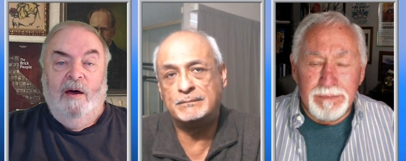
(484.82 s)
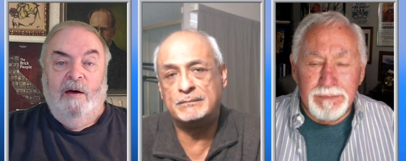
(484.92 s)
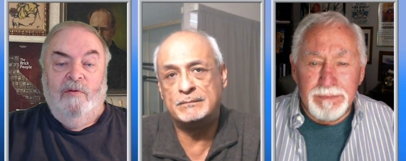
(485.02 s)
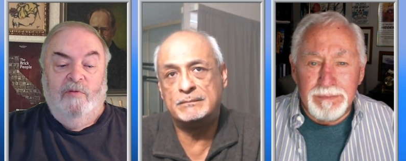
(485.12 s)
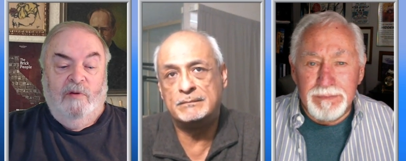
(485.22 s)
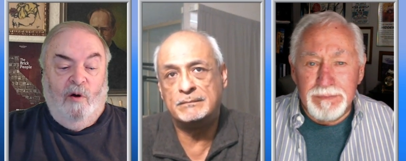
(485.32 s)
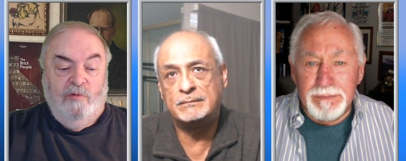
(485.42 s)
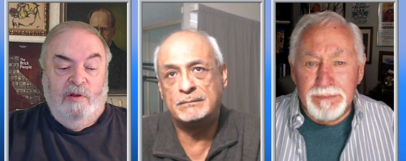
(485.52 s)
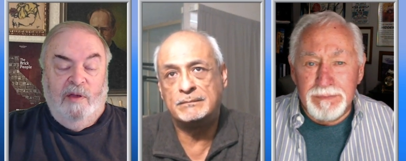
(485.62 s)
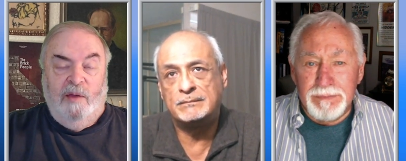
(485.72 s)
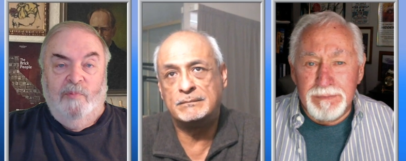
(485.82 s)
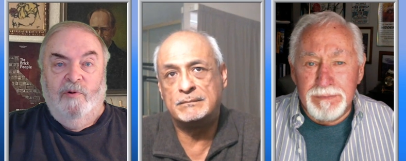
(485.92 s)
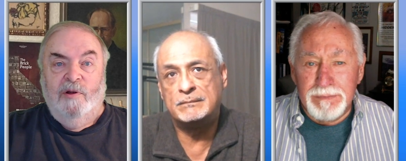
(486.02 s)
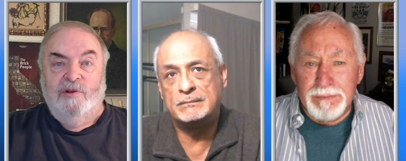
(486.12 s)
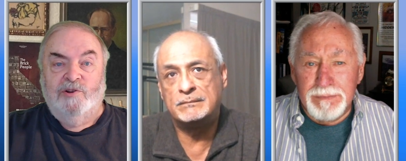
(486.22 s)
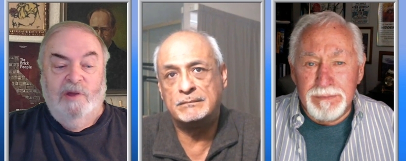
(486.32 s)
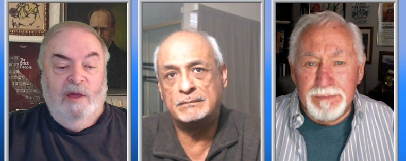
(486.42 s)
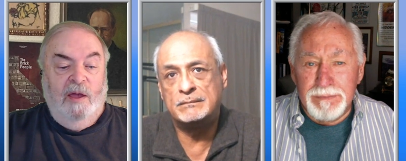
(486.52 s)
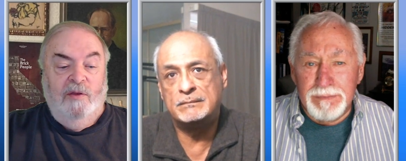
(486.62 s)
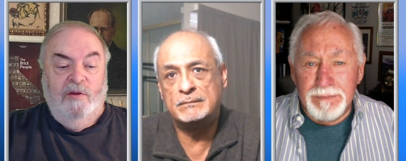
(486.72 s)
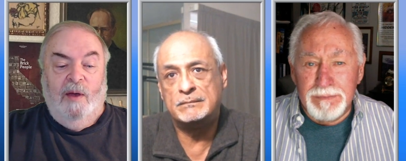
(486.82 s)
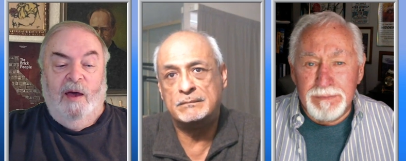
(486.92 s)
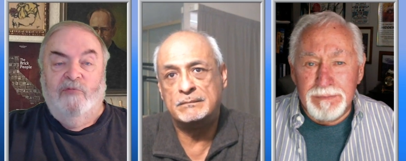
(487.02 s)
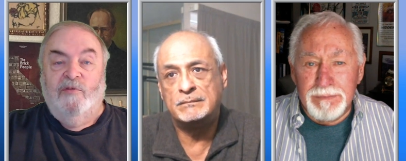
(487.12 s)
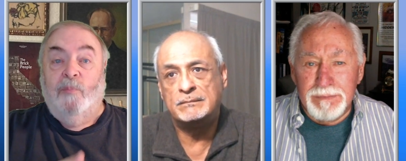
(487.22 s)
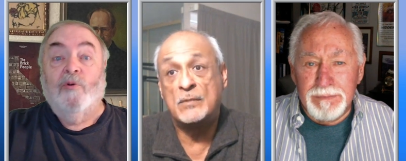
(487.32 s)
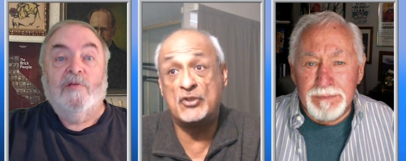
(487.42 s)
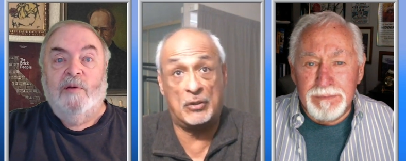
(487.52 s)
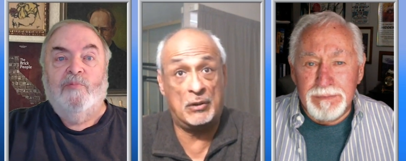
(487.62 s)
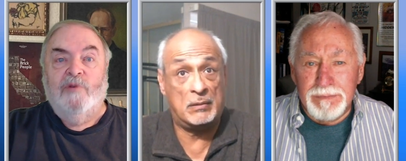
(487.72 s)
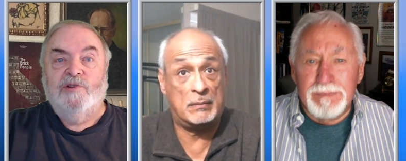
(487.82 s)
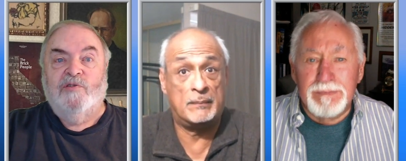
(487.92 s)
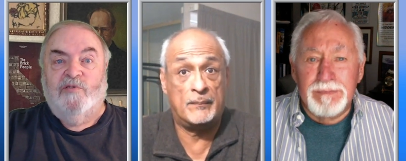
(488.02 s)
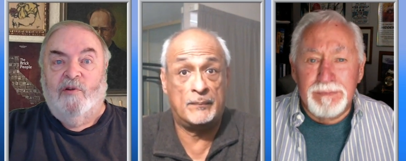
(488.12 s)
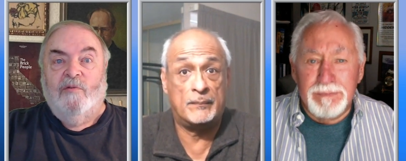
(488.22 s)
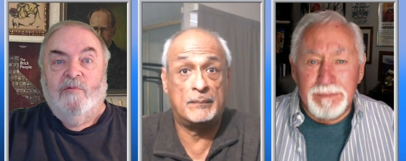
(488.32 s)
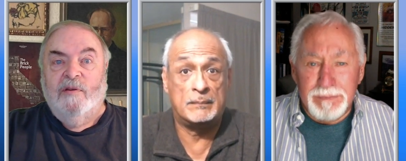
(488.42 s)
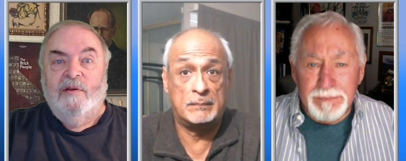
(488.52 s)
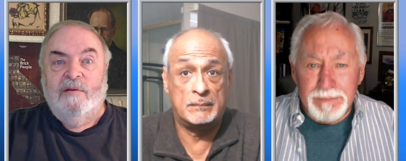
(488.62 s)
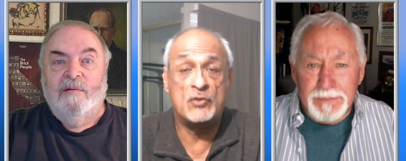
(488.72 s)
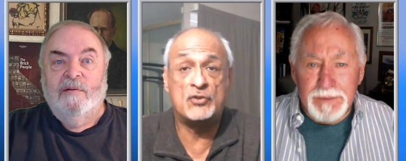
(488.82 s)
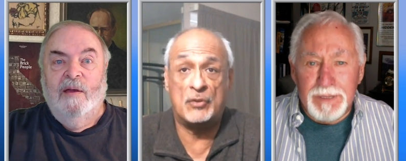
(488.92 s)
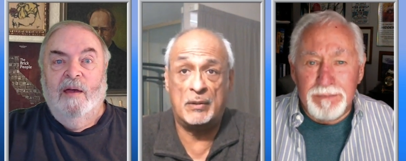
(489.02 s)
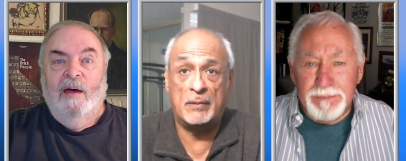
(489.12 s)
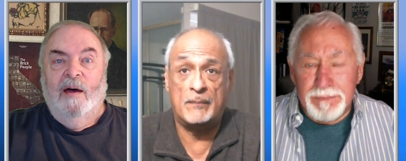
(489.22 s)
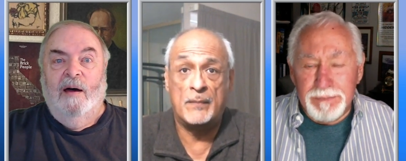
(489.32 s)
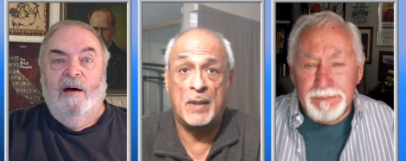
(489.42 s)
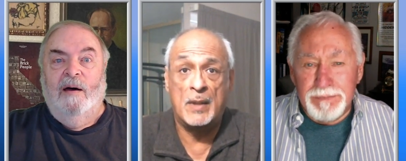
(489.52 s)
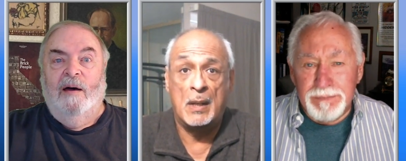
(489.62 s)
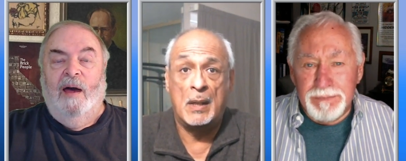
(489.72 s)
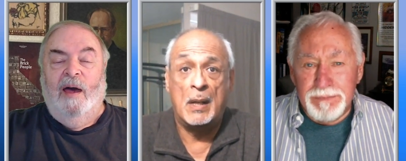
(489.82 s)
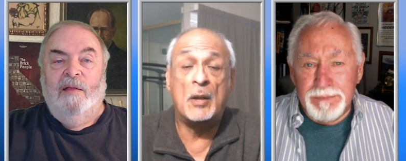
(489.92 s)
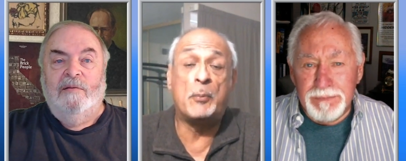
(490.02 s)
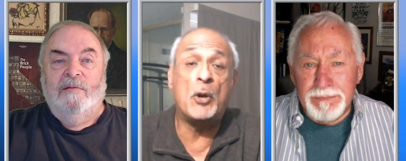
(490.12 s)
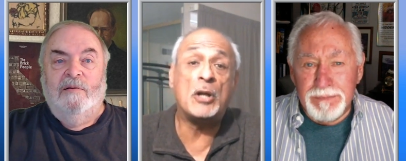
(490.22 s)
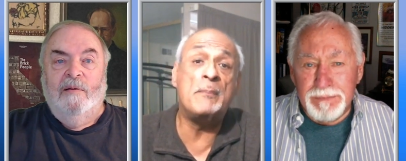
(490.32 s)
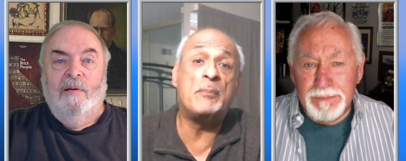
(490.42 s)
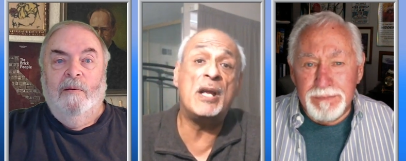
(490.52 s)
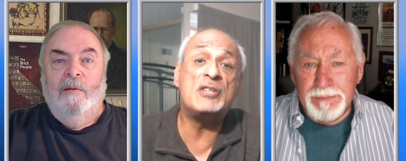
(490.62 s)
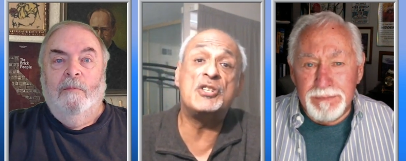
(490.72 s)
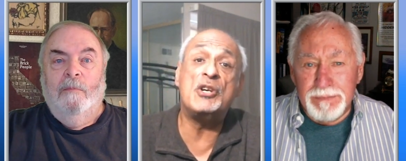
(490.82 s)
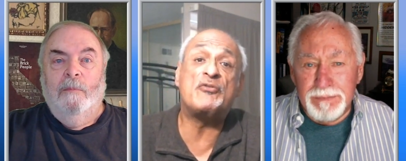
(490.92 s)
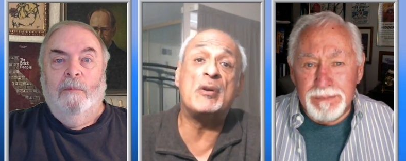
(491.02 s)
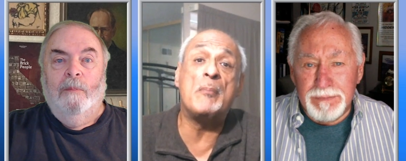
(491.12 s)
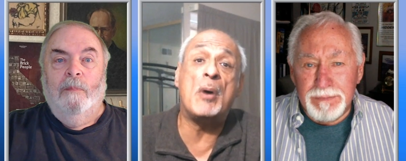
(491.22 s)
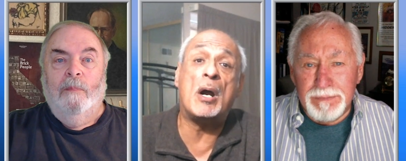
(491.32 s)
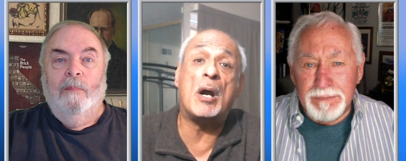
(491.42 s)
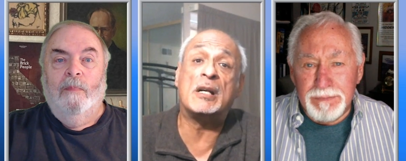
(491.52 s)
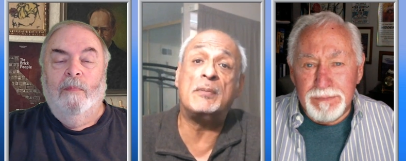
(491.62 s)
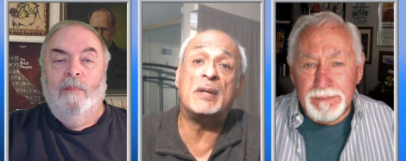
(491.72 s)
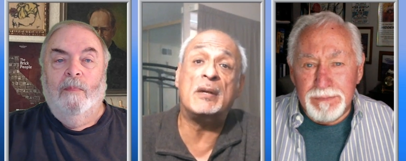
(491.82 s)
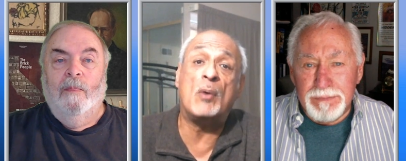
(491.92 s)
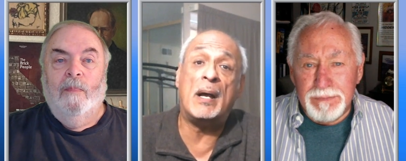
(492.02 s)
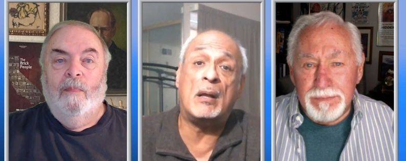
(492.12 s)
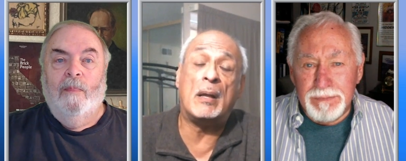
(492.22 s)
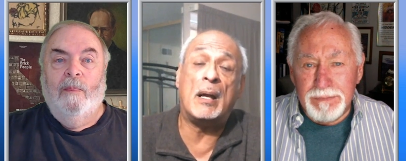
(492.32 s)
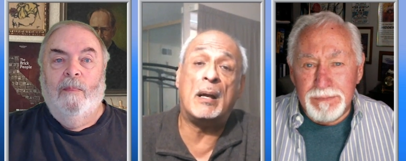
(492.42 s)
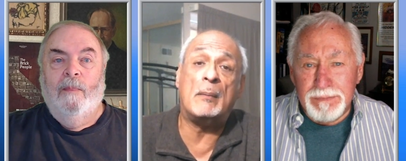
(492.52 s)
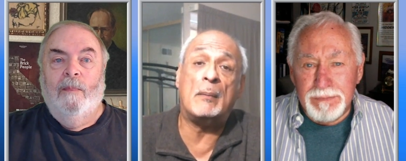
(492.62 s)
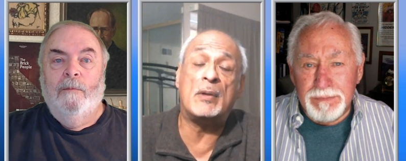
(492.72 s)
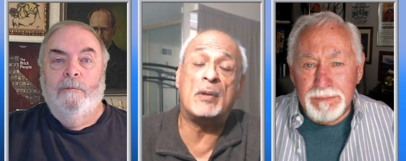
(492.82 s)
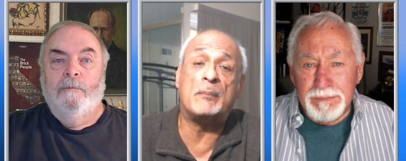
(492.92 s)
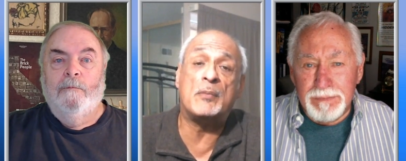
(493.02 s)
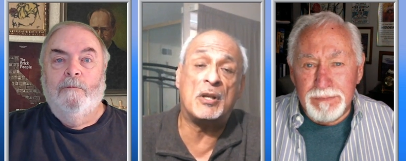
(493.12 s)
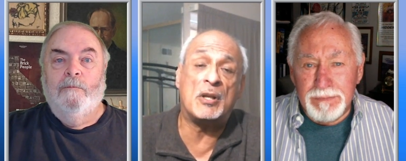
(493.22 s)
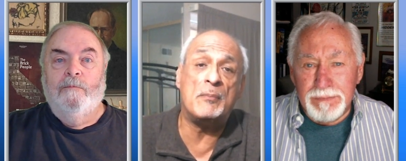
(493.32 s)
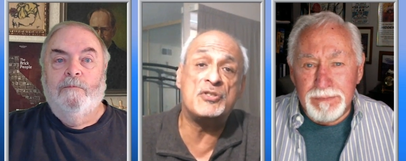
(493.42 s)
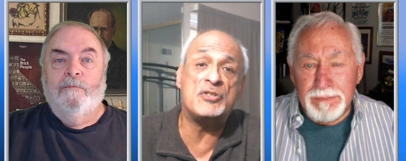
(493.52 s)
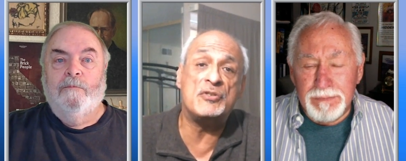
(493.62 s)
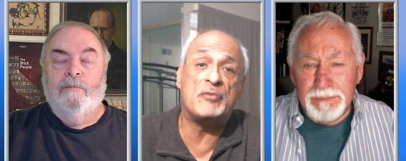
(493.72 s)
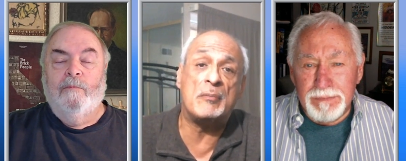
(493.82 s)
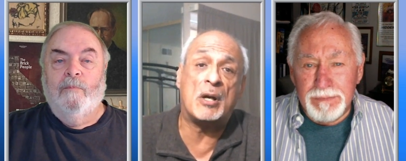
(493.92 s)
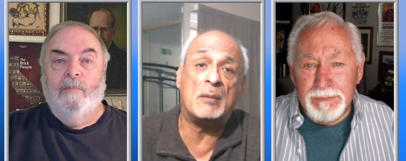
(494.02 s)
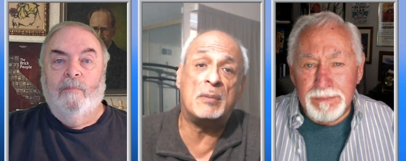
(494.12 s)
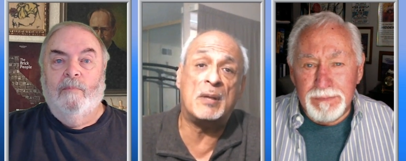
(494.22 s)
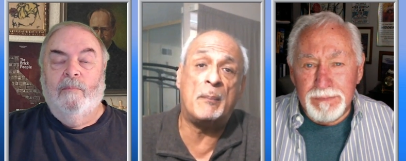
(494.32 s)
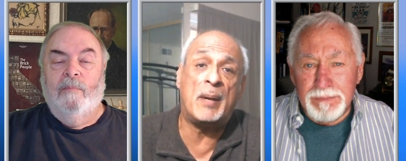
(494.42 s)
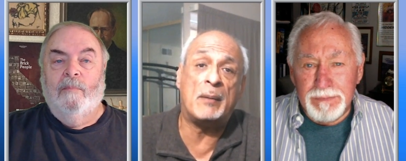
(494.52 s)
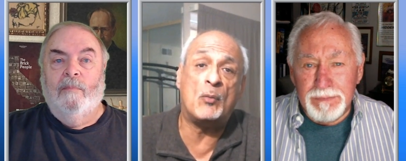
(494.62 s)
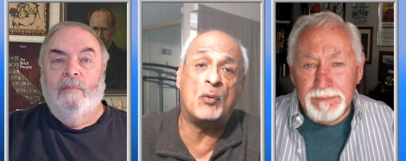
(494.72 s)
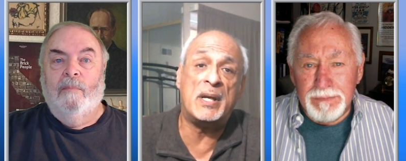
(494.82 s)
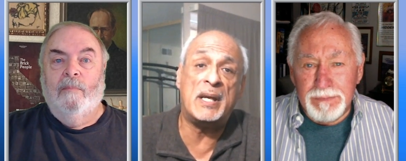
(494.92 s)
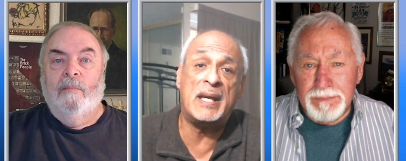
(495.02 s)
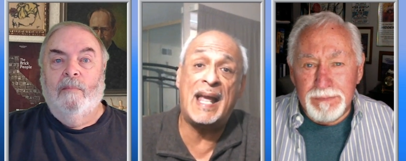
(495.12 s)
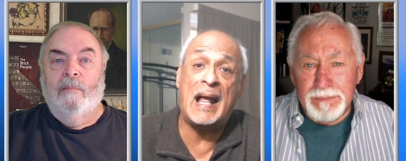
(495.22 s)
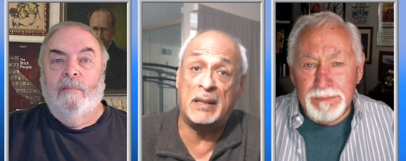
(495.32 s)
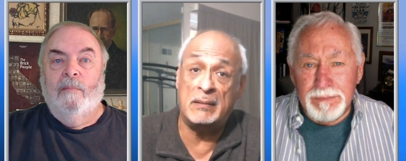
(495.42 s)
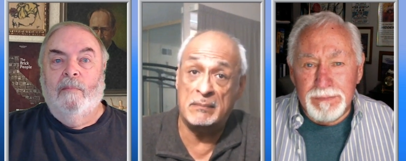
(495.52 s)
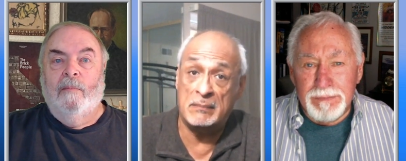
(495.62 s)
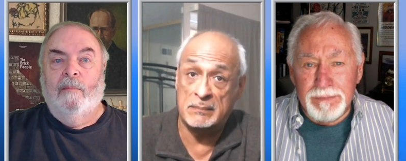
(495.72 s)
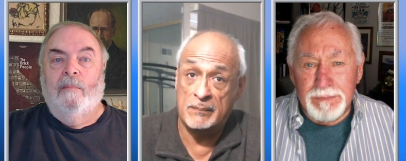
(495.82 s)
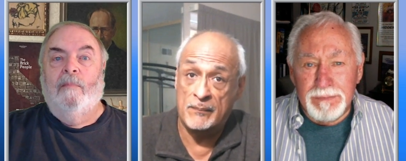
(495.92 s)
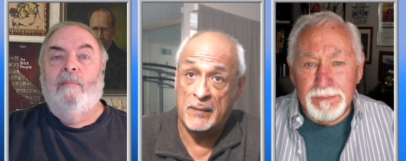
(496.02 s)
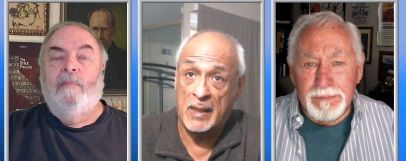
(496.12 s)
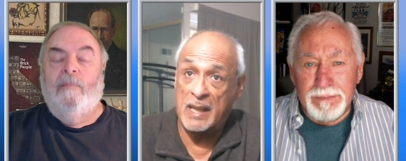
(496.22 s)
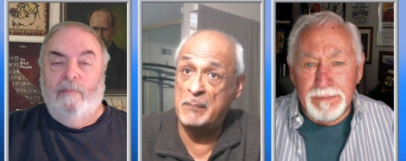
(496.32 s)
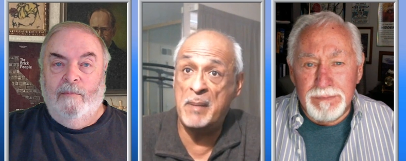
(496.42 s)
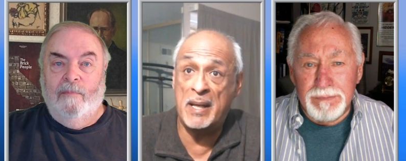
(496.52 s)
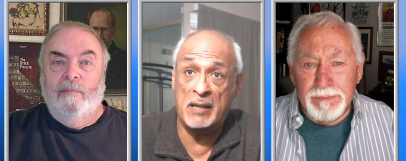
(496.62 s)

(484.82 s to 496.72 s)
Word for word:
Speaker 1: uh, the Golden Gate Bridge. You have the Brooklyn Bridge, certainly. Sure. Yep. Uh, and... The Brooklyn Bridge
Speaker 2: used remarkably well. Uh, the, the Brooklyn Bridge used remarkably well by Woody Allen mm-hmm. in many of